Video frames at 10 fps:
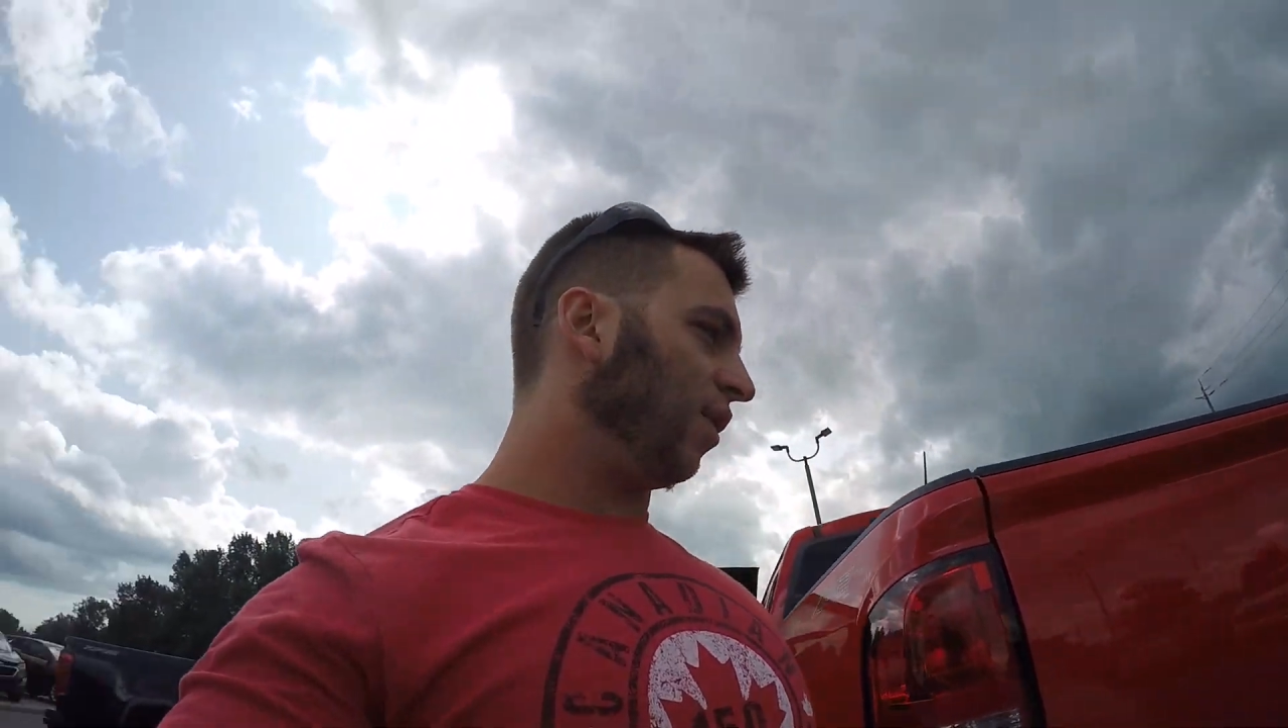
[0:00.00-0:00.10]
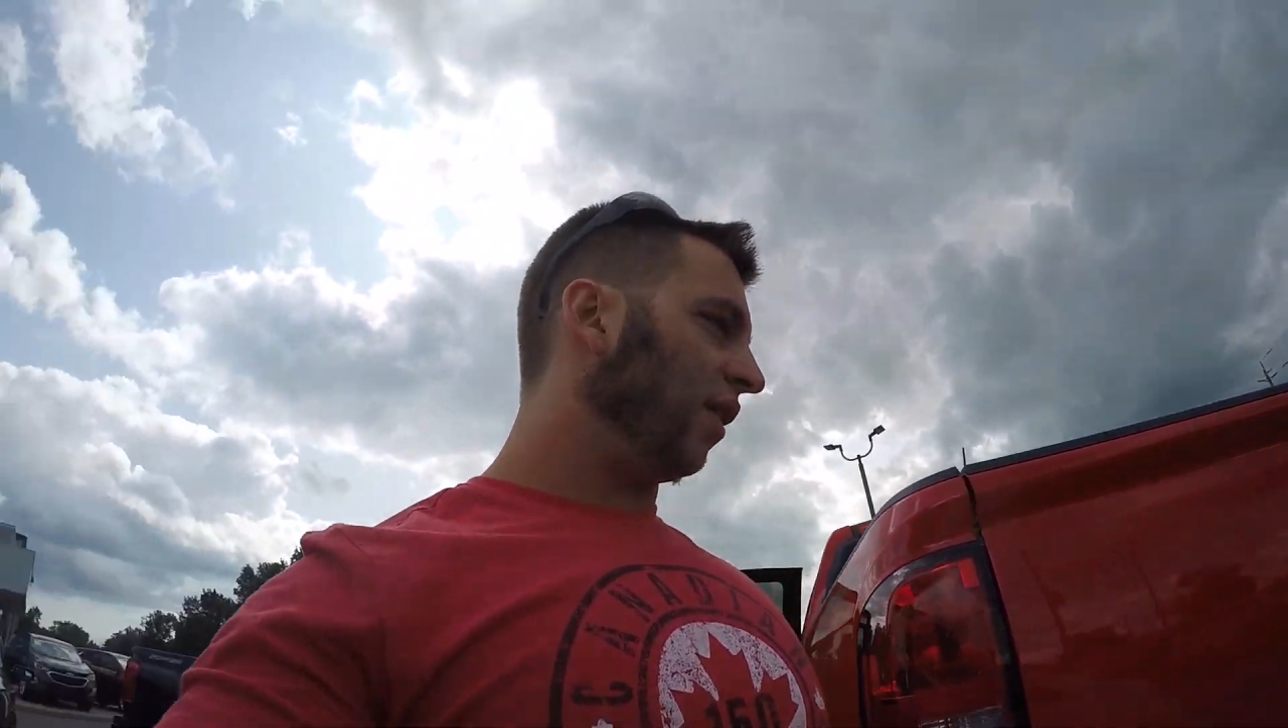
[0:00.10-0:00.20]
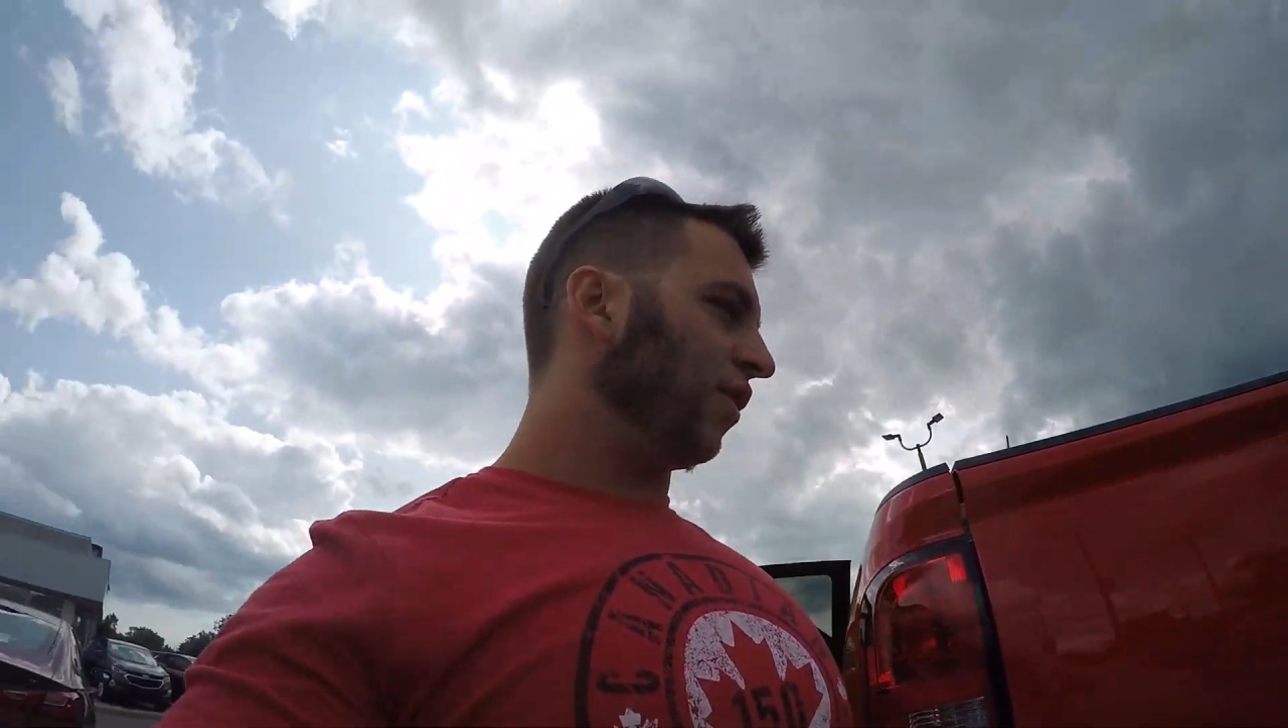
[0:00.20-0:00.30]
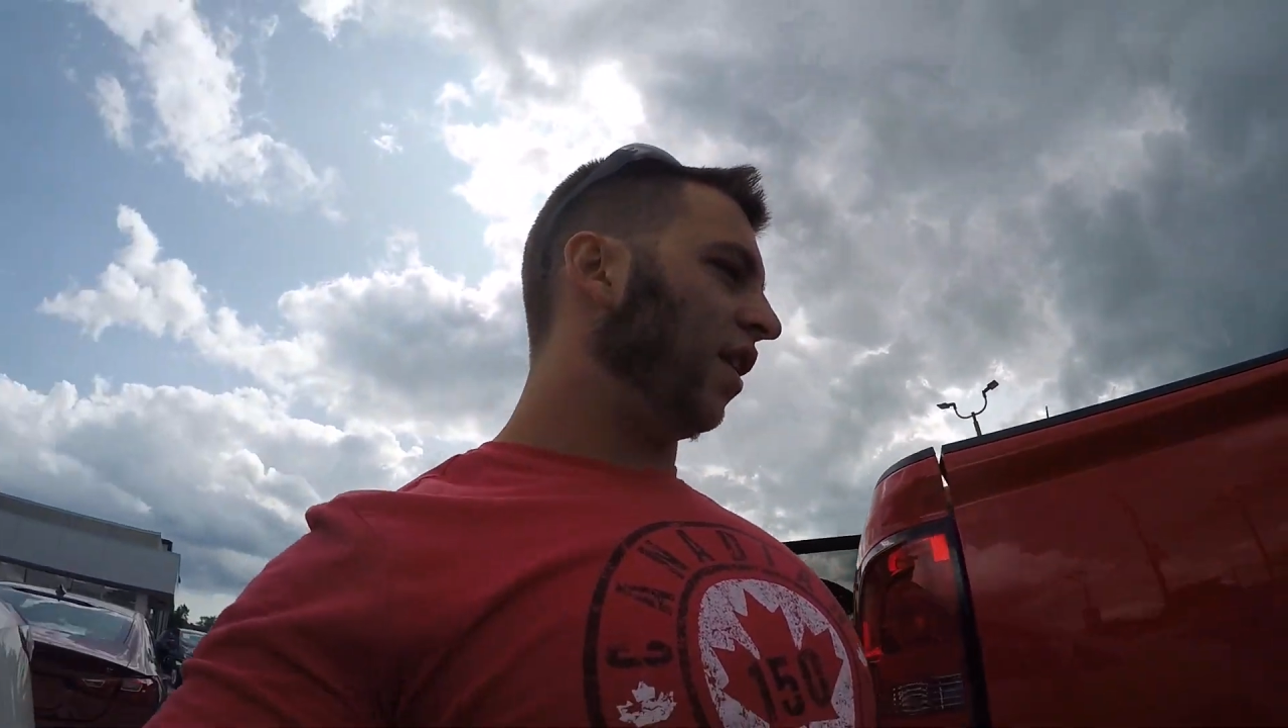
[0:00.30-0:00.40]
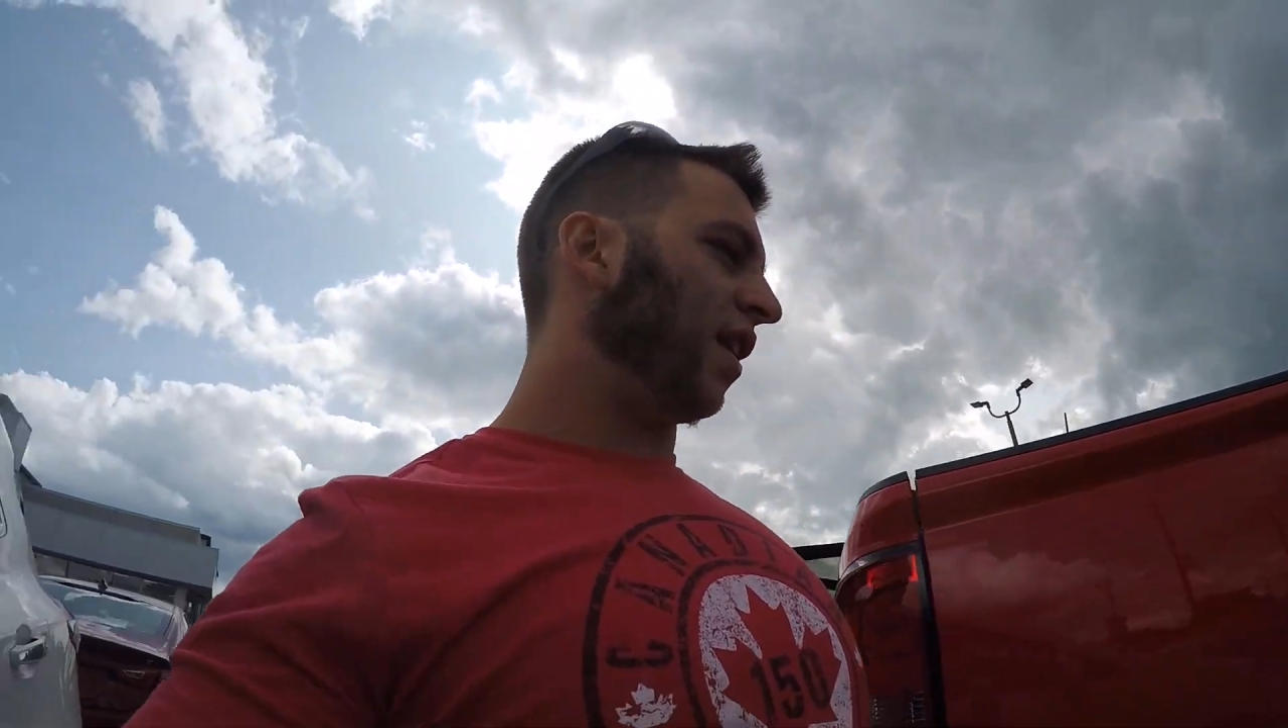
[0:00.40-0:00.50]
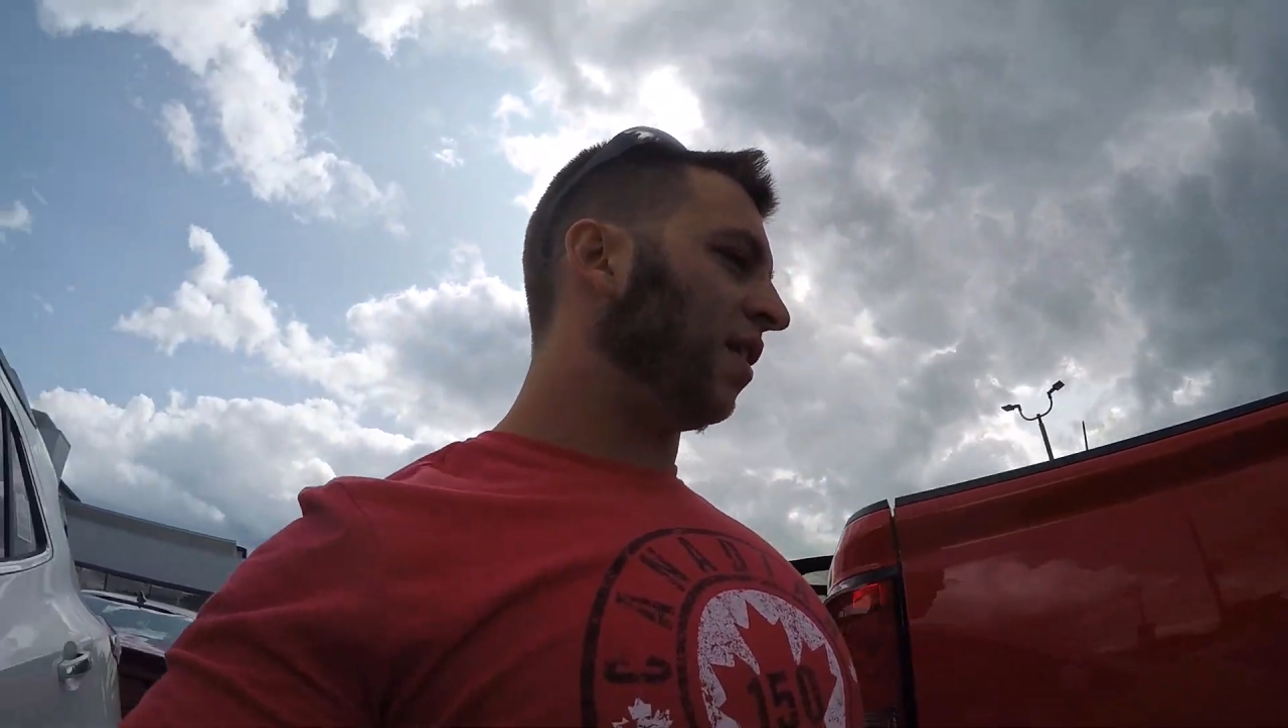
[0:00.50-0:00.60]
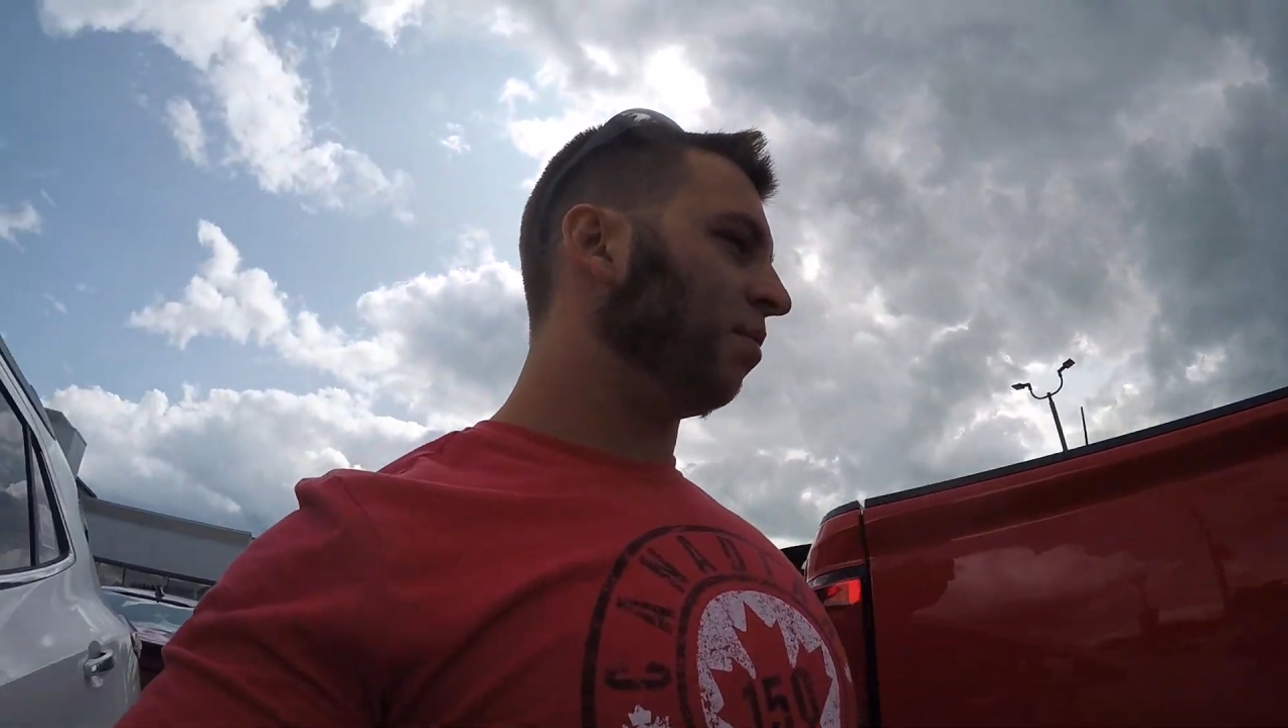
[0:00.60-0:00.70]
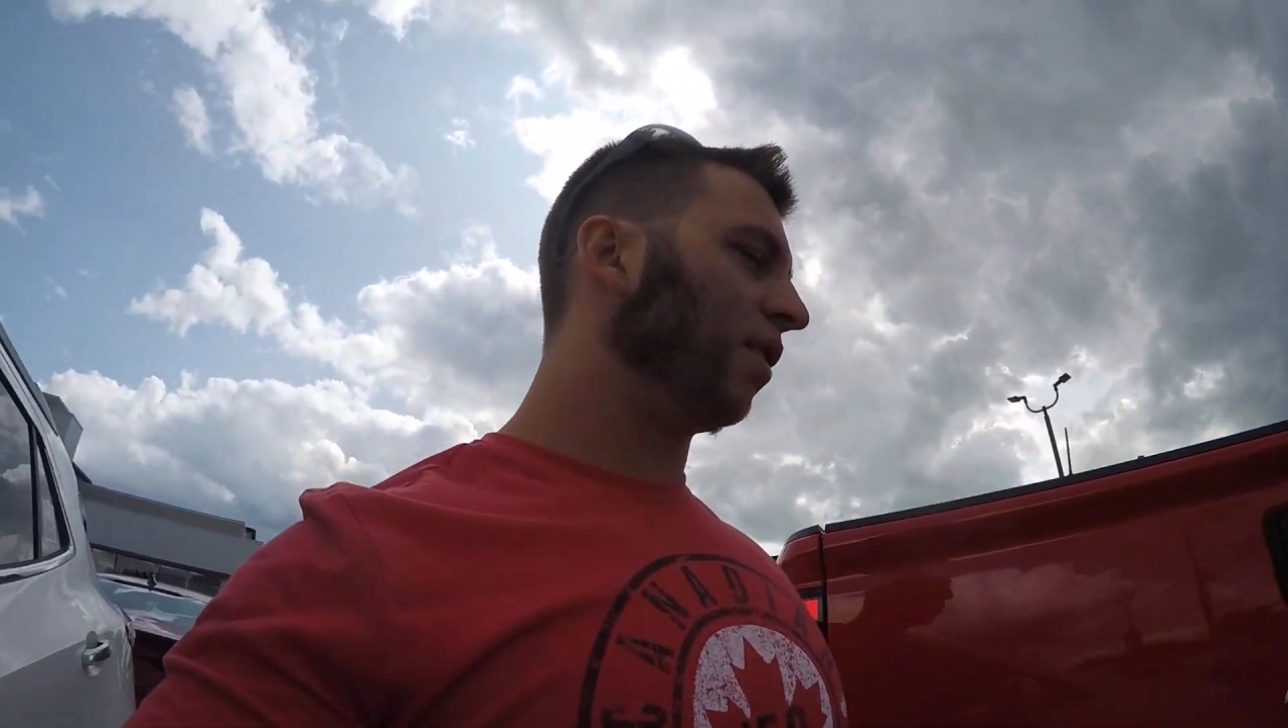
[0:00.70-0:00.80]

You guys are not going